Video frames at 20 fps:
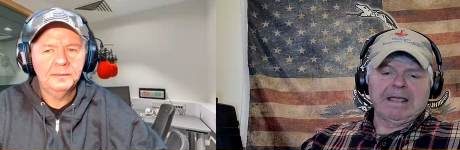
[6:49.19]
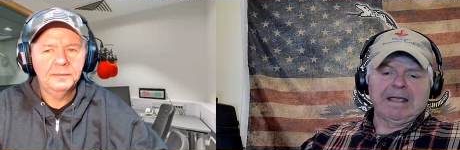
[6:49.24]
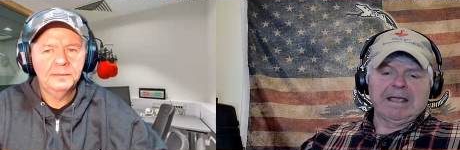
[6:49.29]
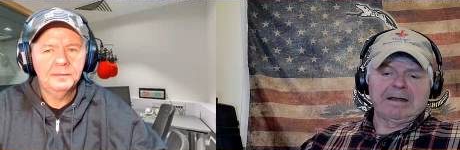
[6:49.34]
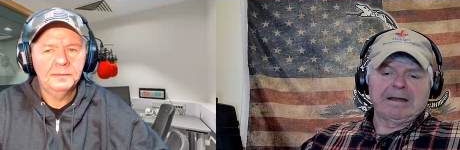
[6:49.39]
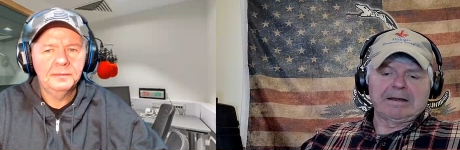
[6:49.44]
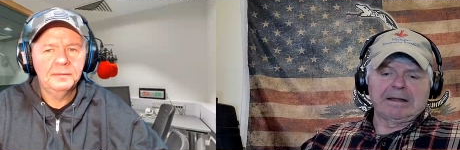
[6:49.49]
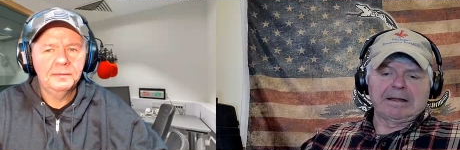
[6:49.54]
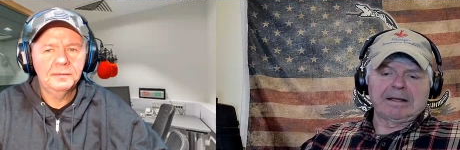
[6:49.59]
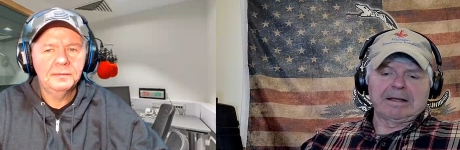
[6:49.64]

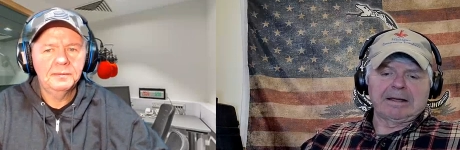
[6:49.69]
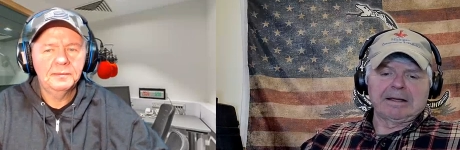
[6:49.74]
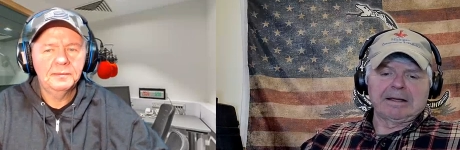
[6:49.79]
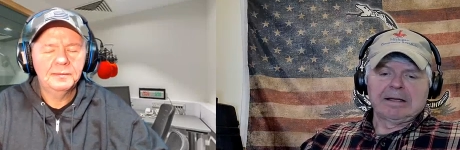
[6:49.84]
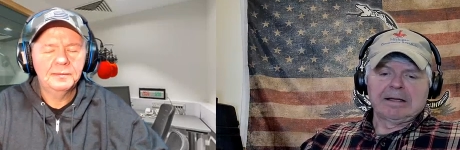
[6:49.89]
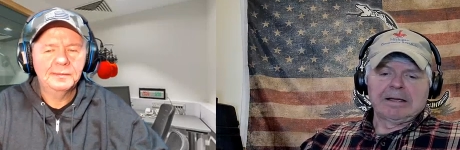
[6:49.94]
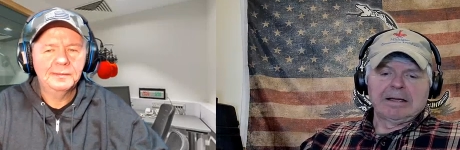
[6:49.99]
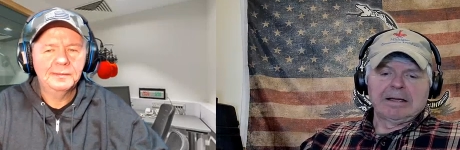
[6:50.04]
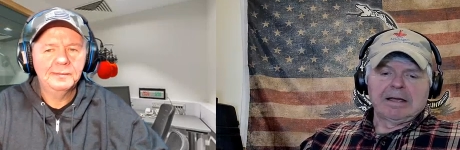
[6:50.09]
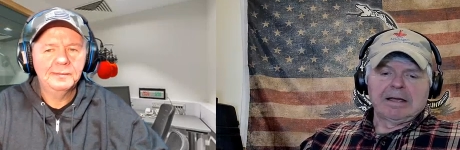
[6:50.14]
Speaker 1: And uh,
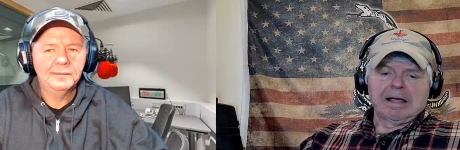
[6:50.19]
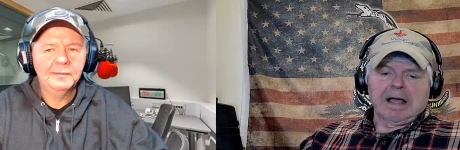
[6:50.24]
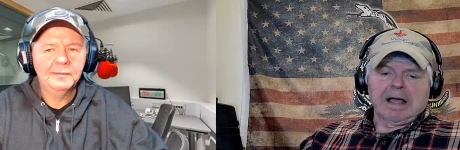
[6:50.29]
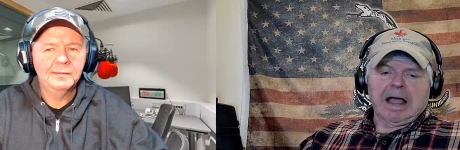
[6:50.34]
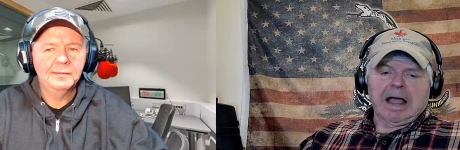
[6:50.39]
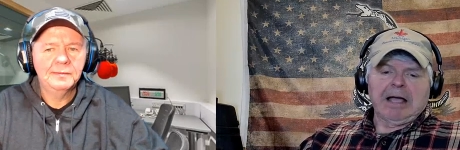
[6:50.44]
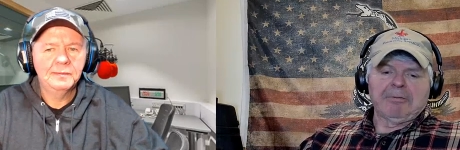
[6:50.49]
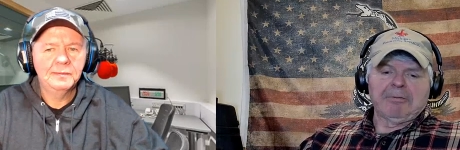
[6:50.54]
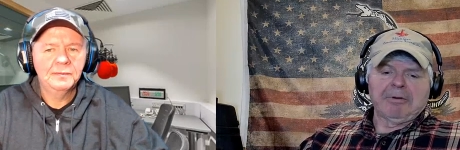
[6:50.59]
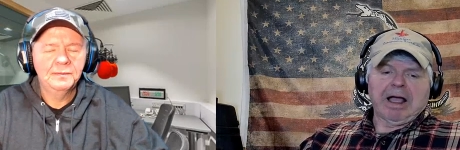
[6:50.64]

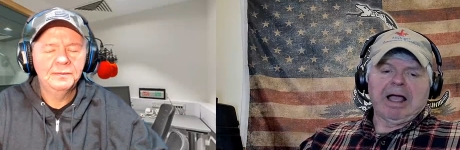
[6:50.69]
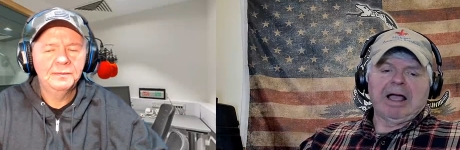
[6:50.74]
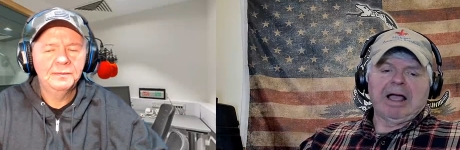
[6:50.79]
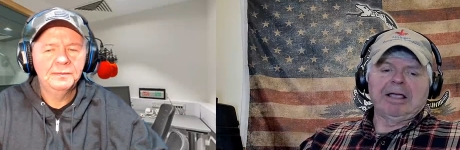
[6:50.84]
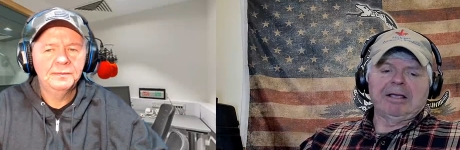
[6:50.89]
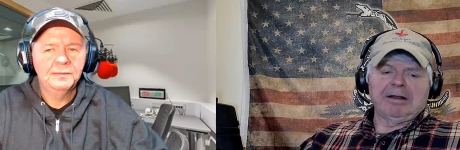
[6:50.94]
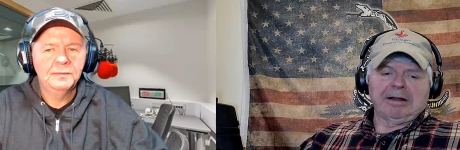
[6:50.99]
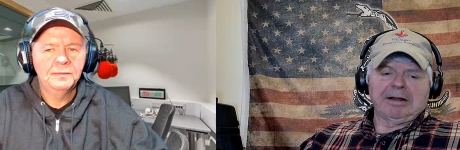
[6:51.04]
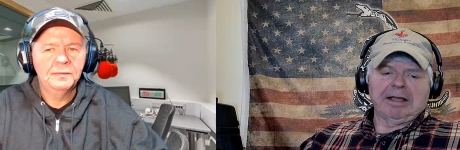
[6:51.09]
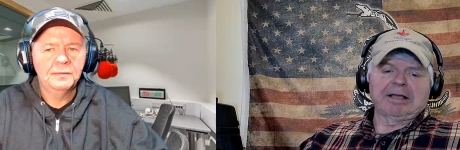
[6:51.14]

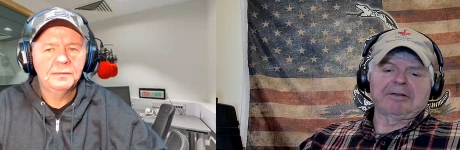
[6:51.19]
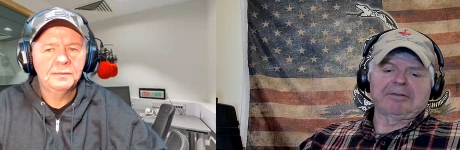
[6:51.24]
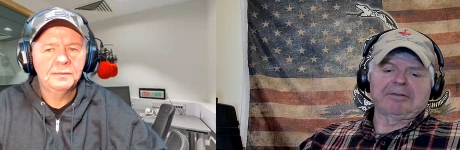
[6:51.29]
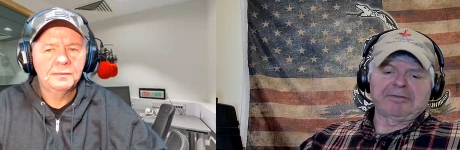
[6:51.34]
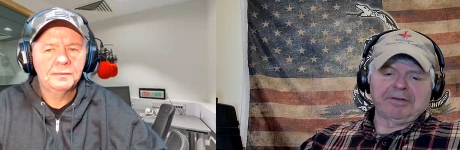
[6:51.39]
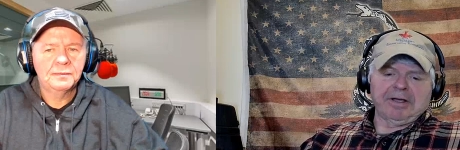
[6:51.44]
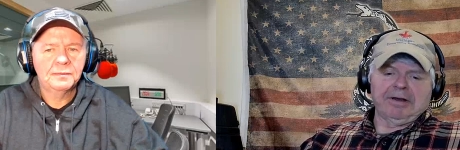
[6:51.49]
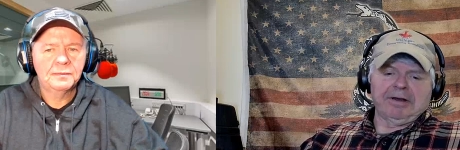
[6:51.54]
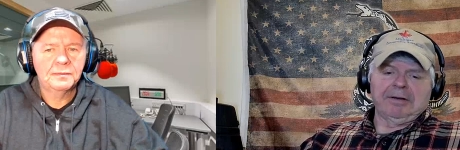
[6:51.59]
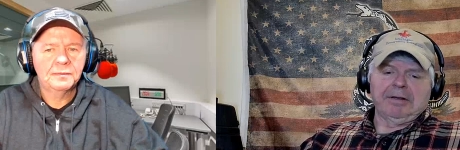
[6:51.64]
I, I, like I
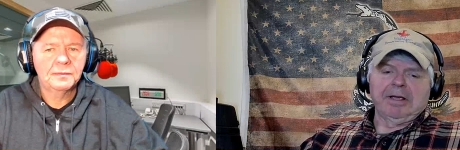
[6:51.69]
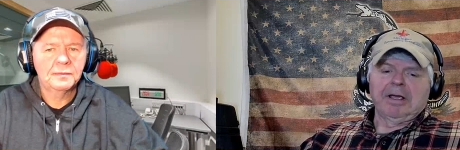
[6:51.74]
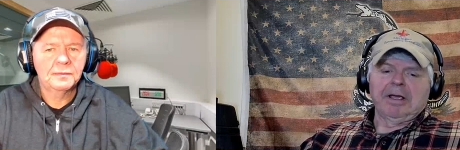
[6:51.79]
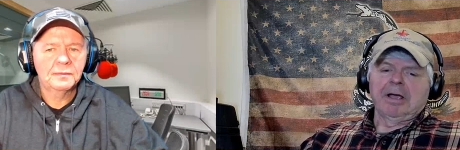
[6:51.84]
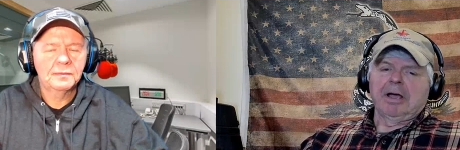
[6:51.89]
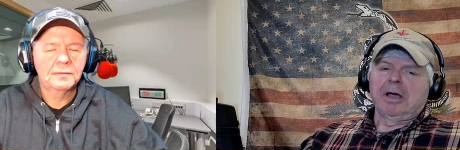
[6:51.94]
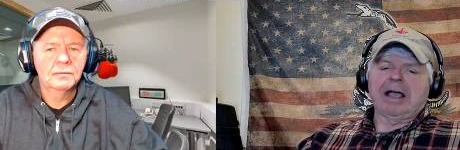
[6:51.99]
said,